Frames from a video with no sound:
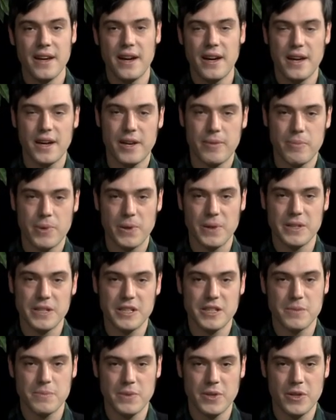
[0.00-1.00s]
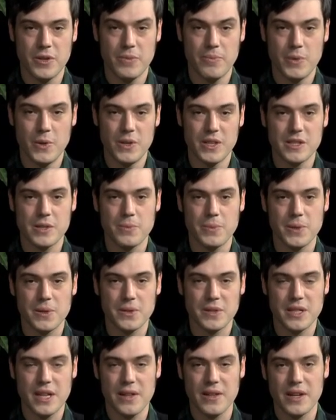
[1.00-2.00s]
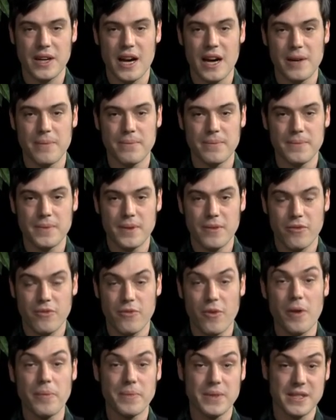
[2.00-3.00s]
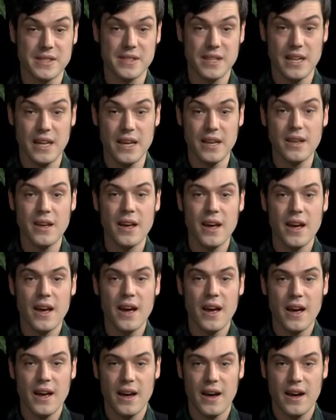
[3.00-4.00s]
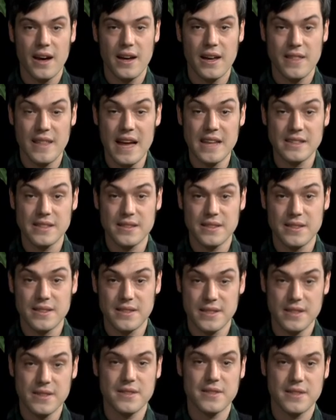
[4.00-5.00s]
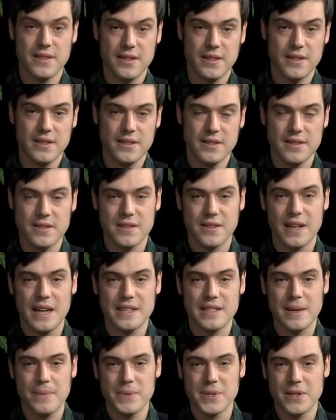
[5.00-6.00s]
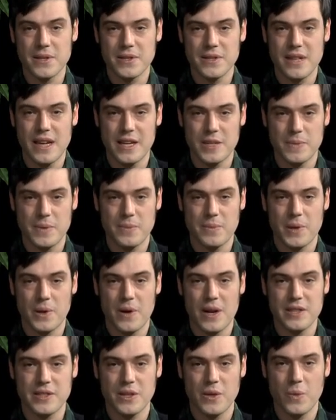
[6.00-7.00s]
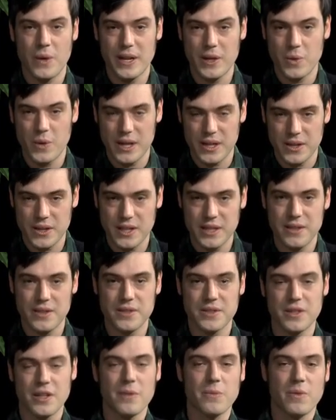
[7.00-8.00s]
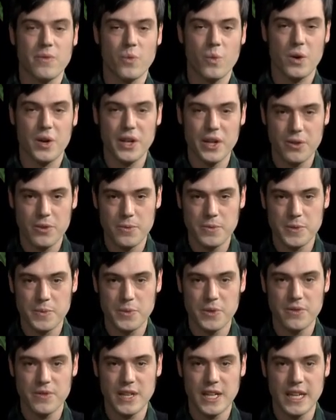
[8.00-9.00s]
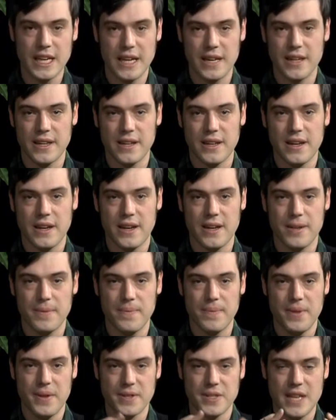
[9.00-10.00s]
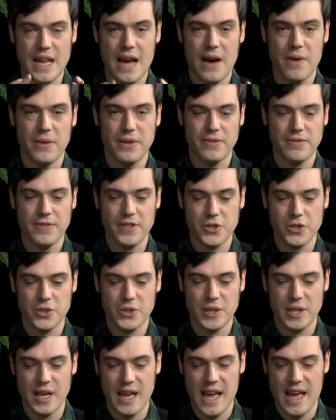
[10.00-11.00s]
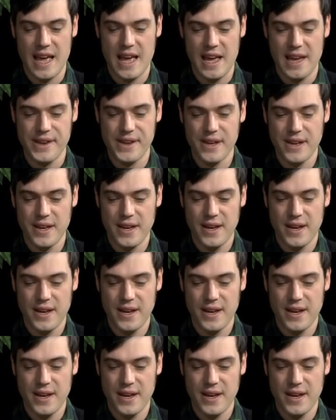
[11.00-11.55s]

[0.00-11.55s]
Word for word: uh, Burlington's mun municipal telecom from the city. Uh, and that's since the since the last episode has been progressing quite quickly. There's a number of working groups moving, and um, there's now officially a